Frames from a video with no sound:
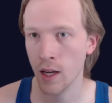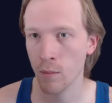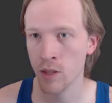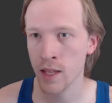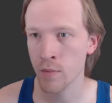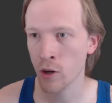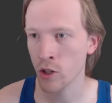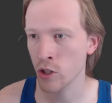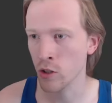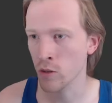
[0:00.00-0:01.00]
So that's
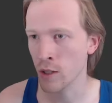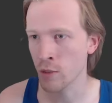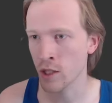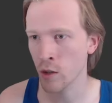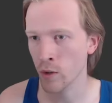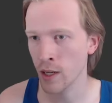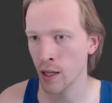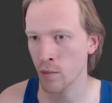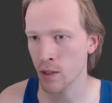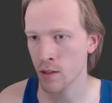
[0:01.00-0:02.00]
part 2. So I'm just going to
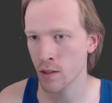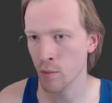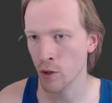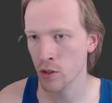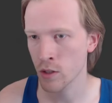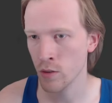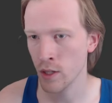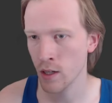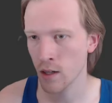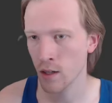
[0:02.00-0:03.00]
rename this to part 2
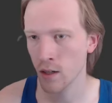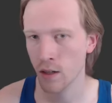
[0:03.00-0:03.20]
here.